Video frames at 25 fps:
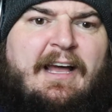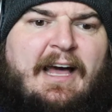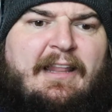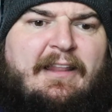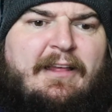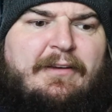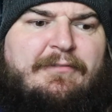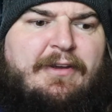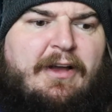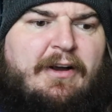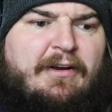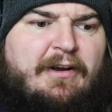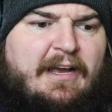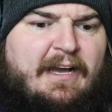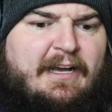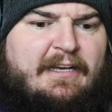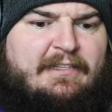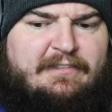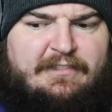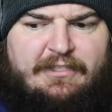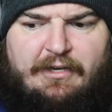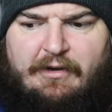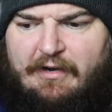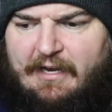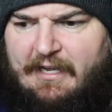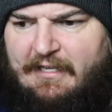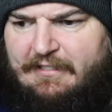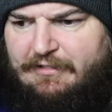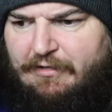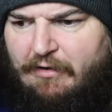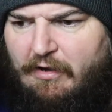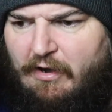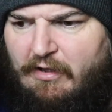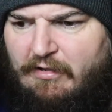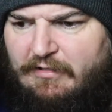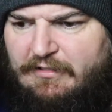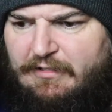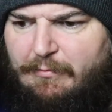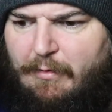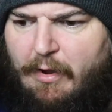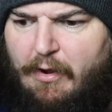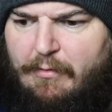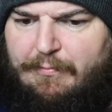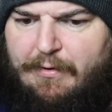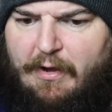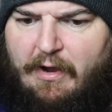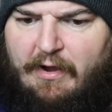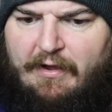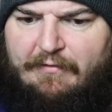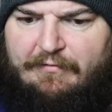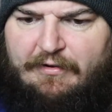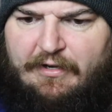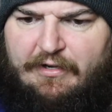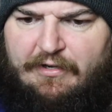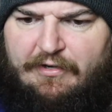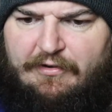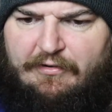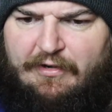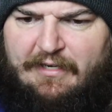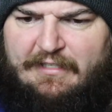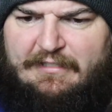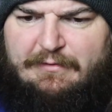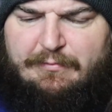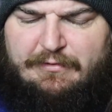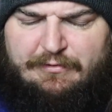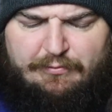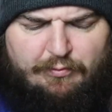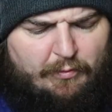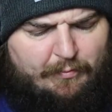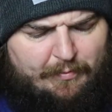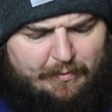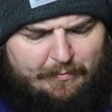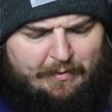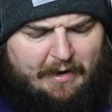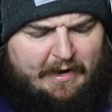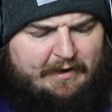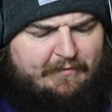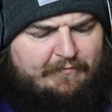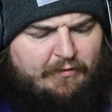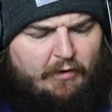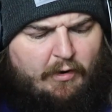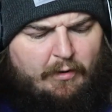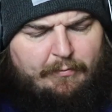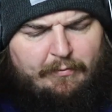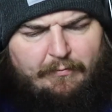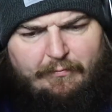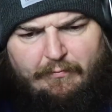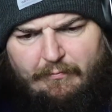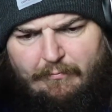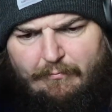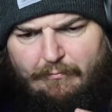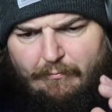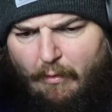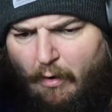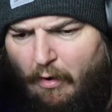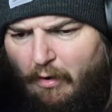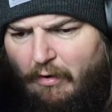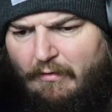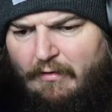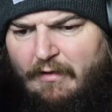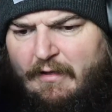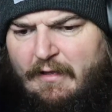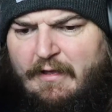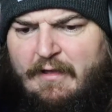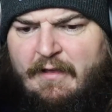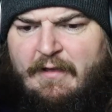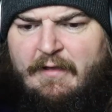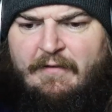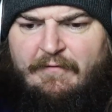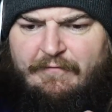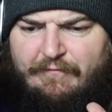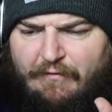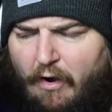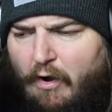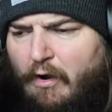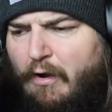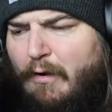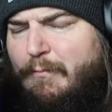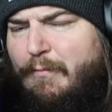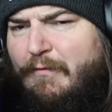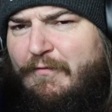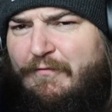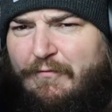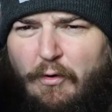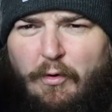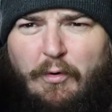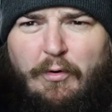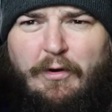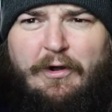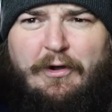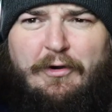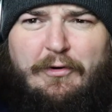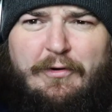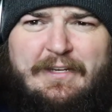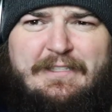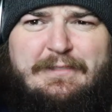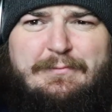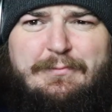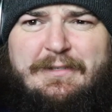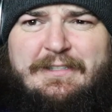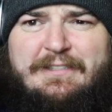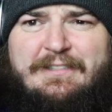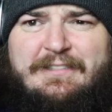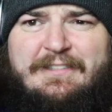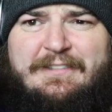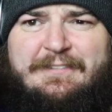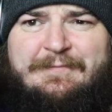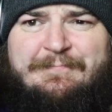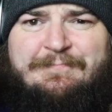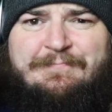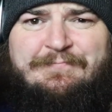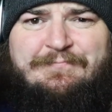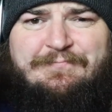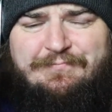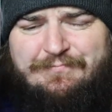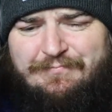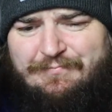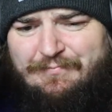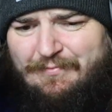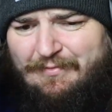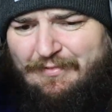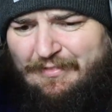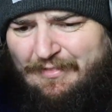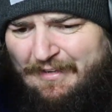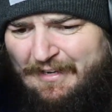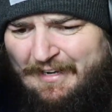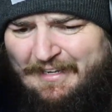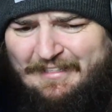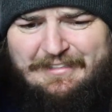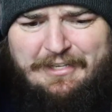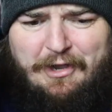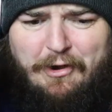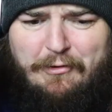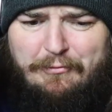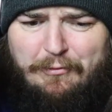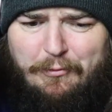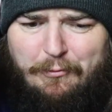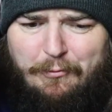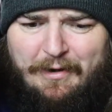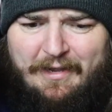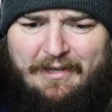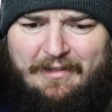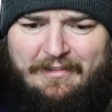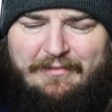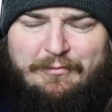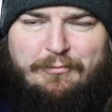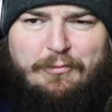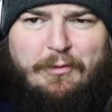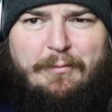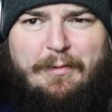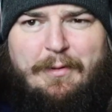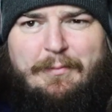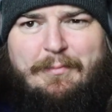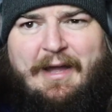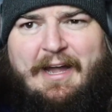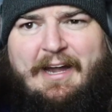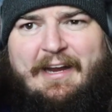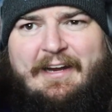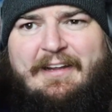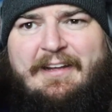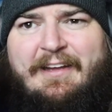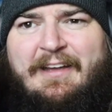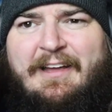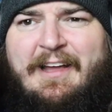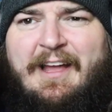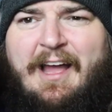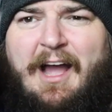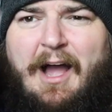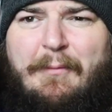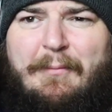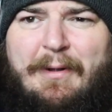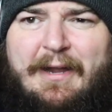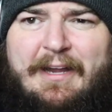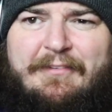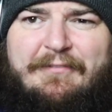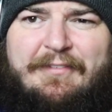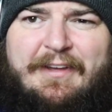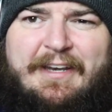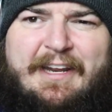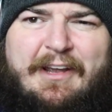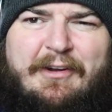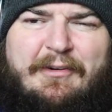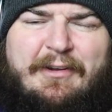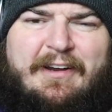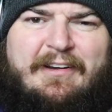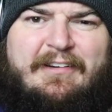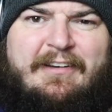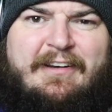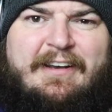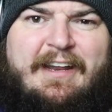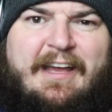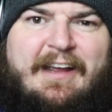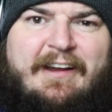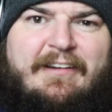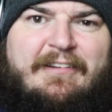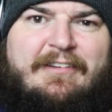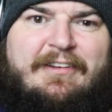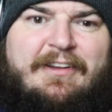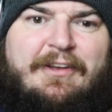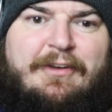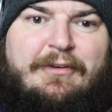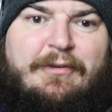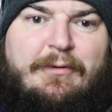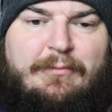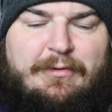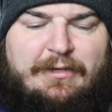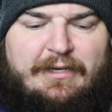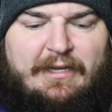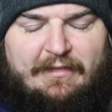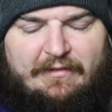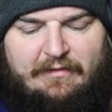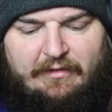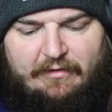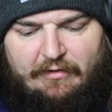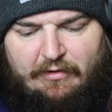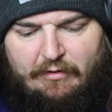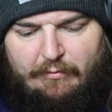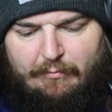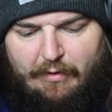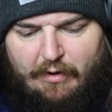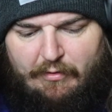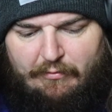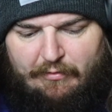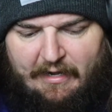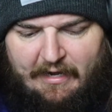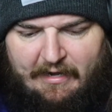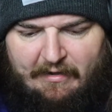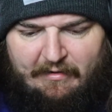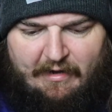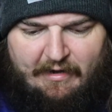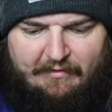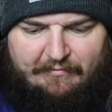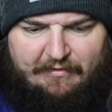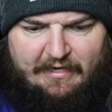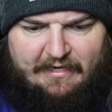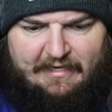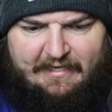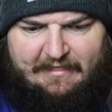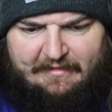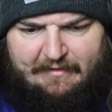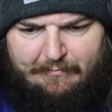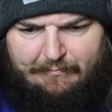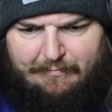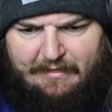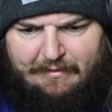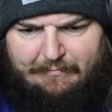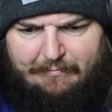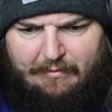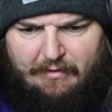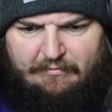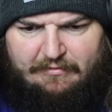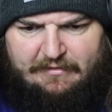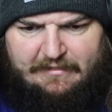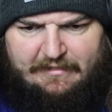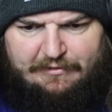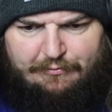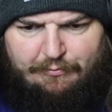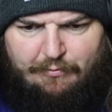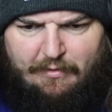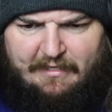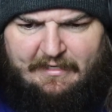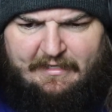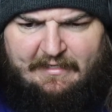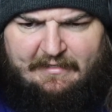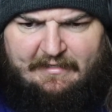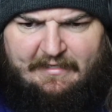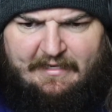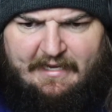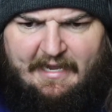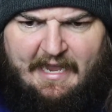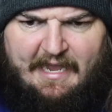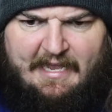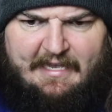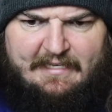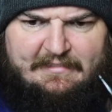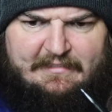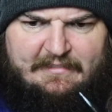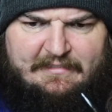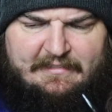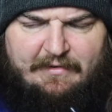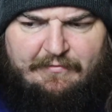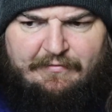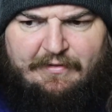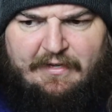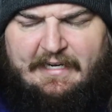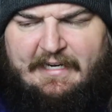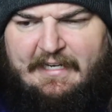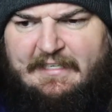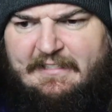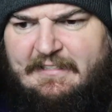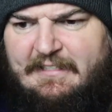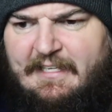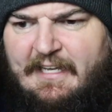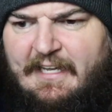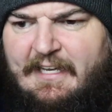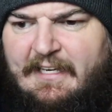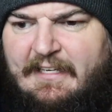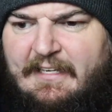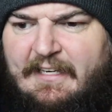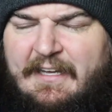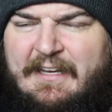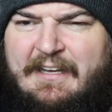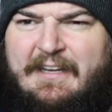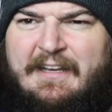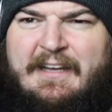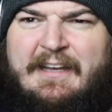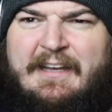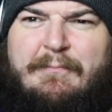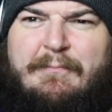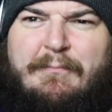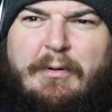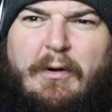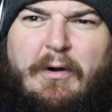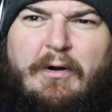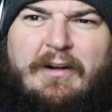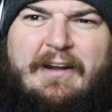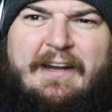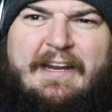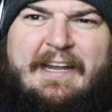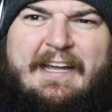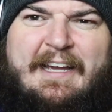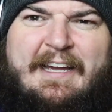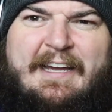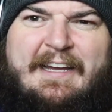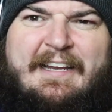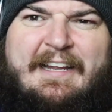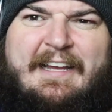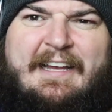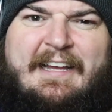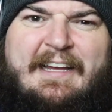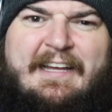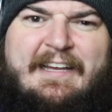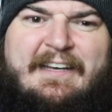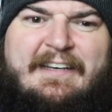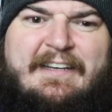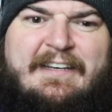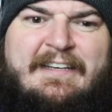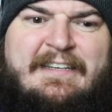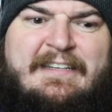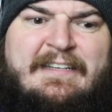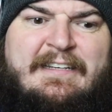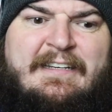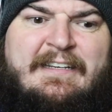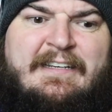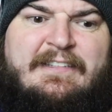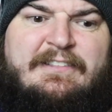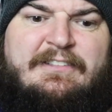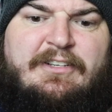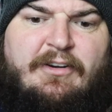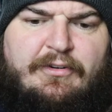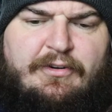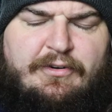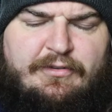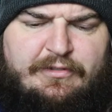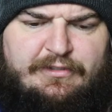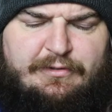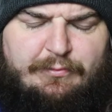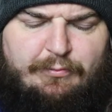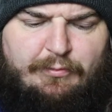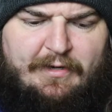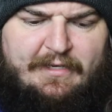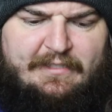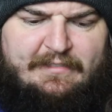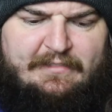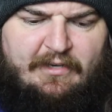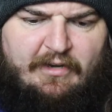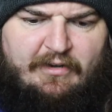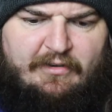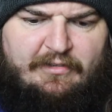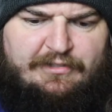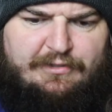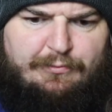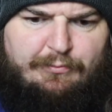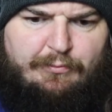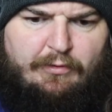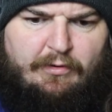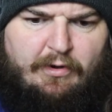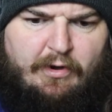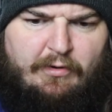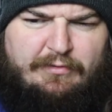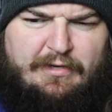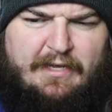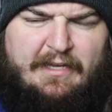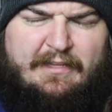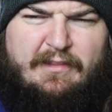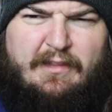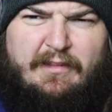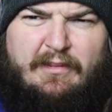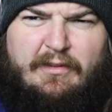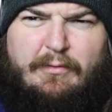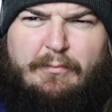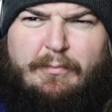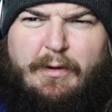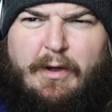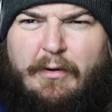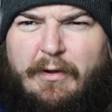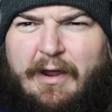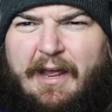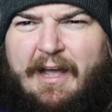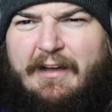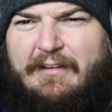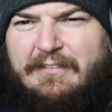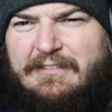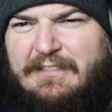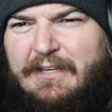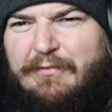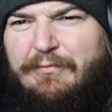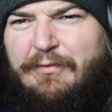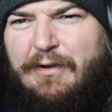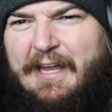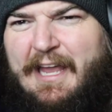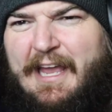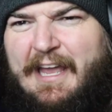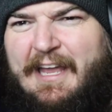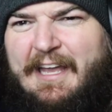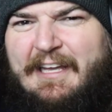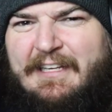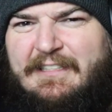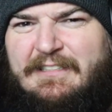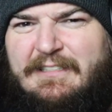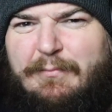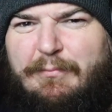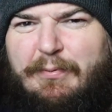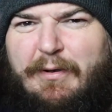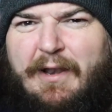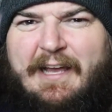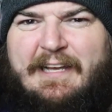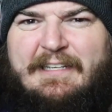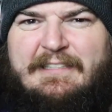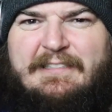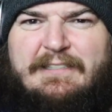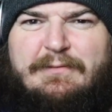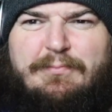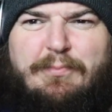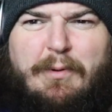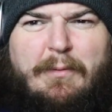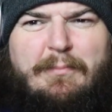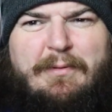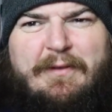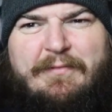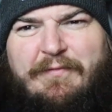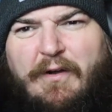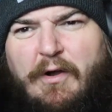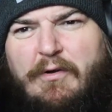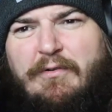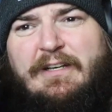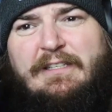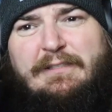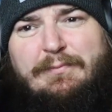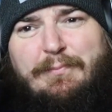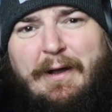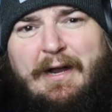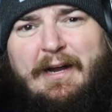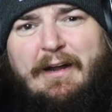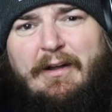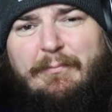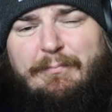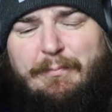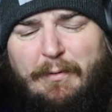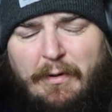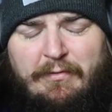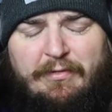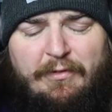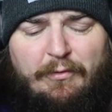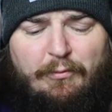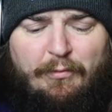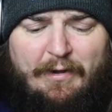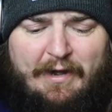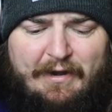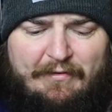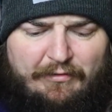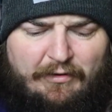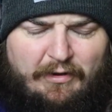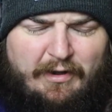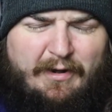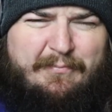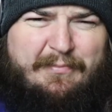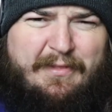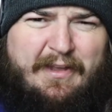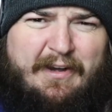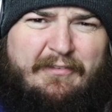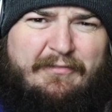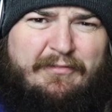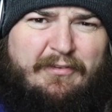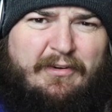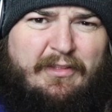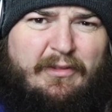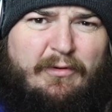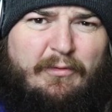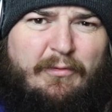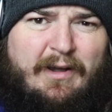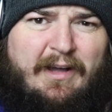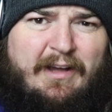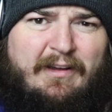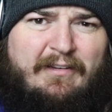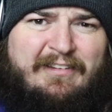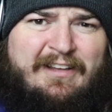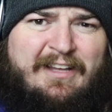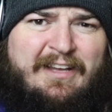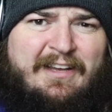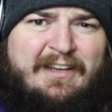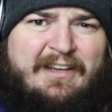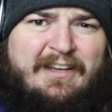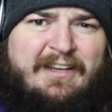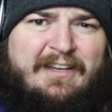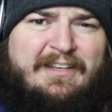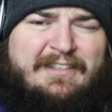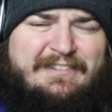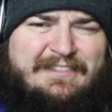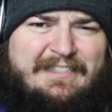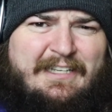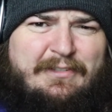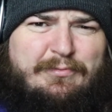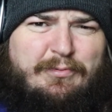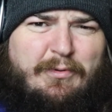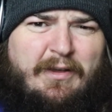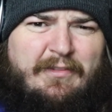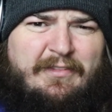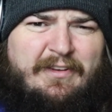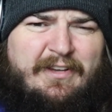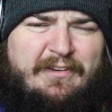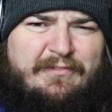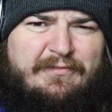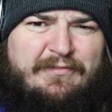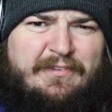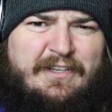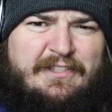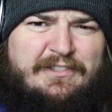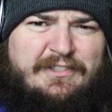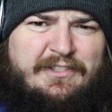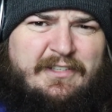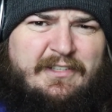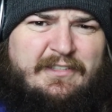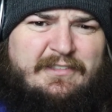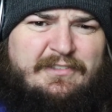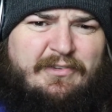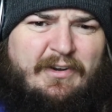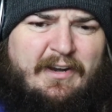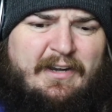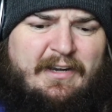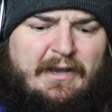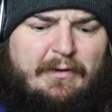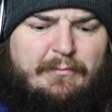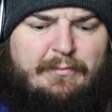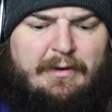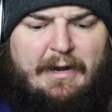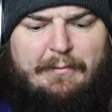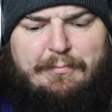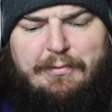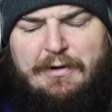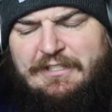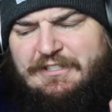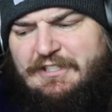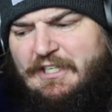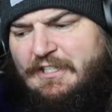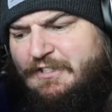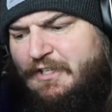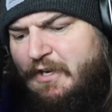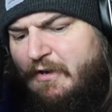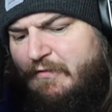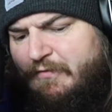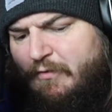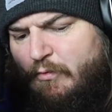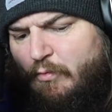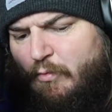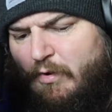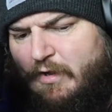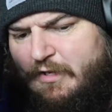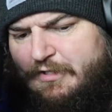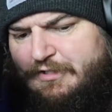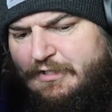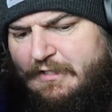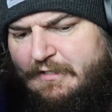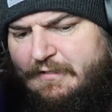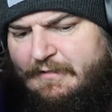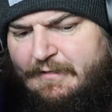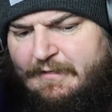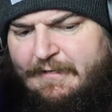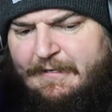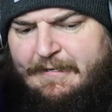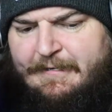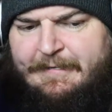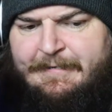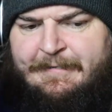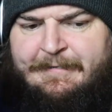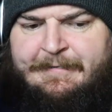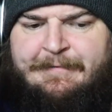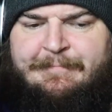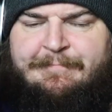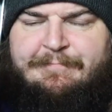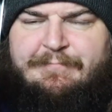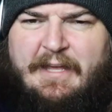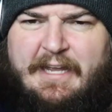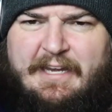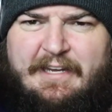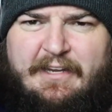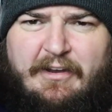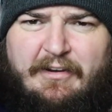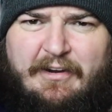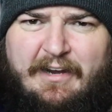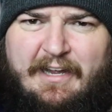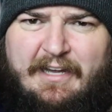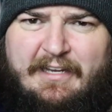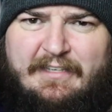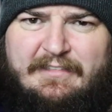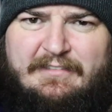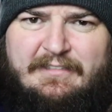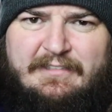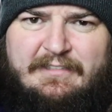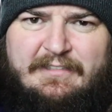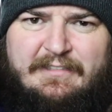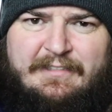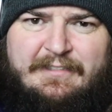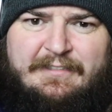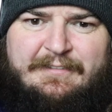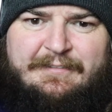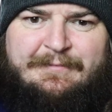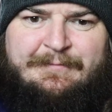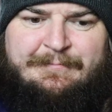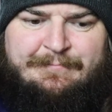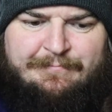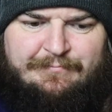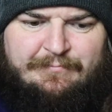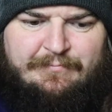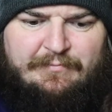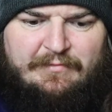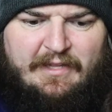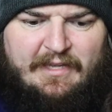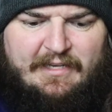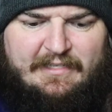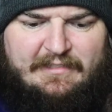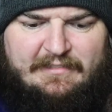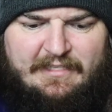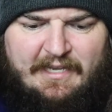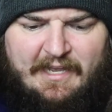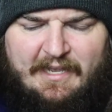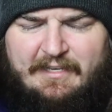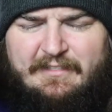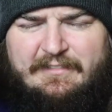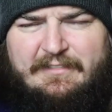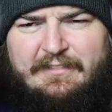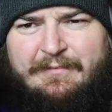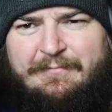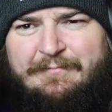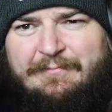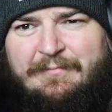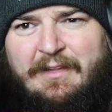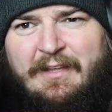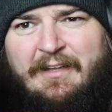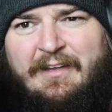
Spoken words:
I love y'all guys. Y'all guys are awesome. I hope y'all have a good Christmas. We'll be back far before Christmas is over with. We'll be back. I'll make a video here in a day or two. I'm going to take the little boat out. I've got to get the big boat situated, get the gas and stuff like I said. Park it and start doing some research, and we'll go take the little boat out and see if we can't hit some places. Probably focus back up on the river up there for a little while because that's where all the good fishing is right now. But I appreciate y'all for watching. Thank y'all guys. Thanks guys.